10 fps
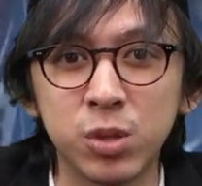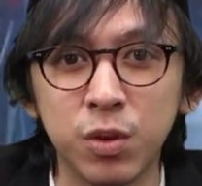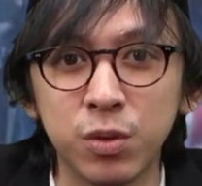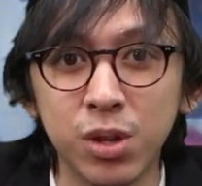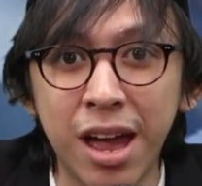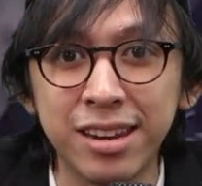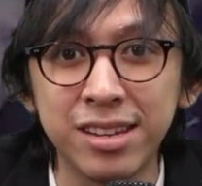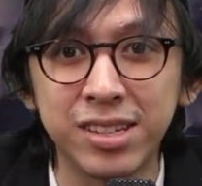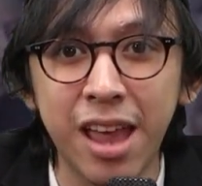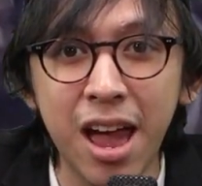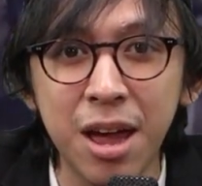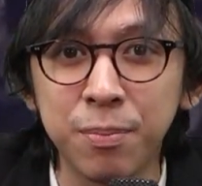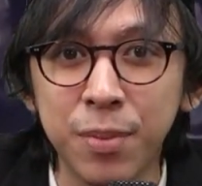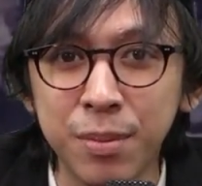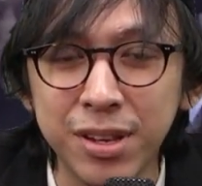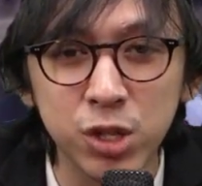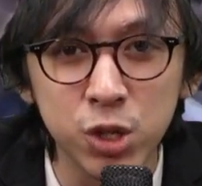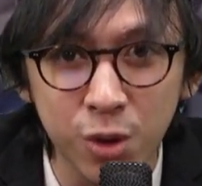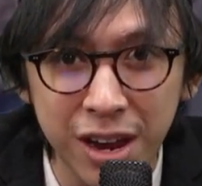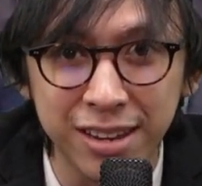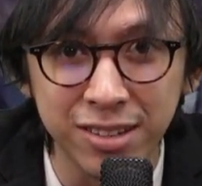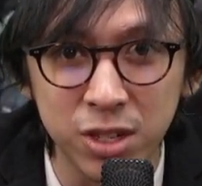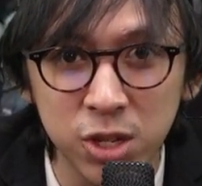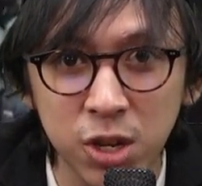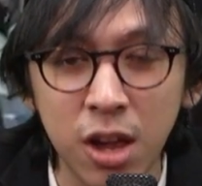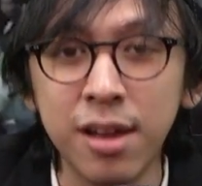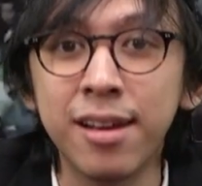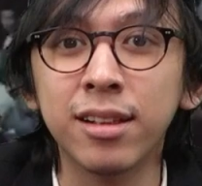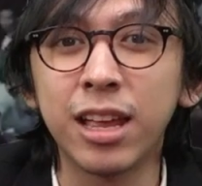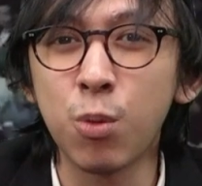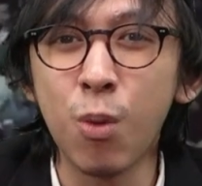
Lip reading: move to Anies' camp a bit strange. Like,